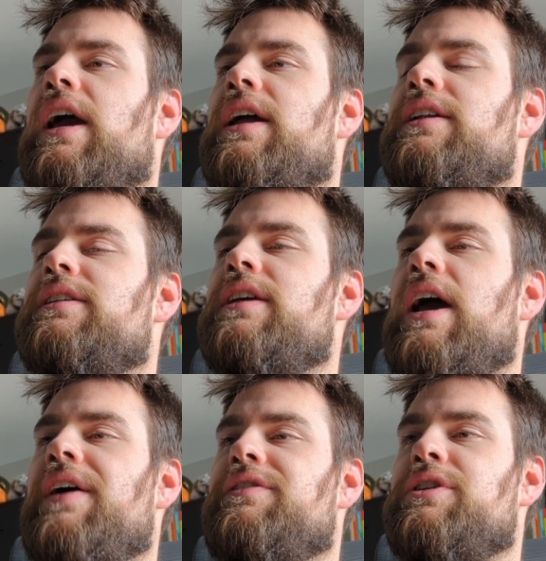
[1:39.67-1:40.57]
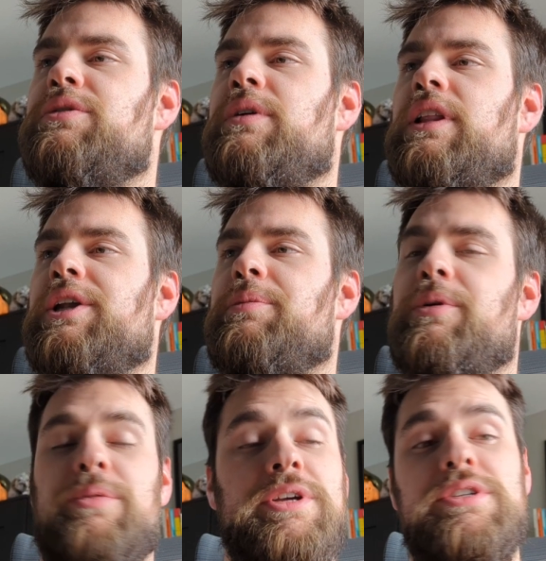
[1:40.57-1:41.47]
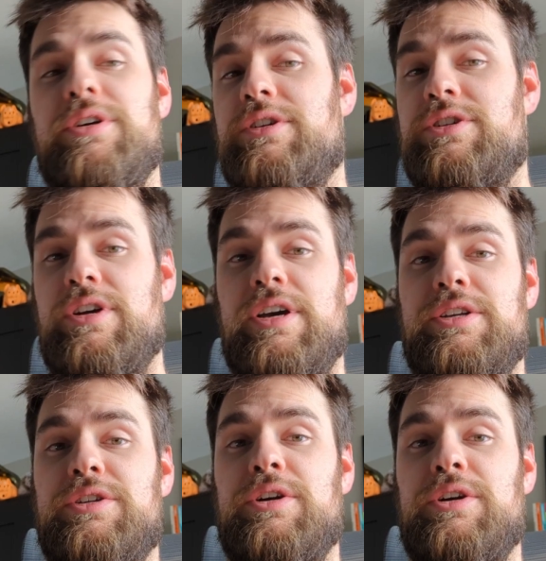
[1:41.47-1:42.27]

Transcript: And after doing a little bit of research,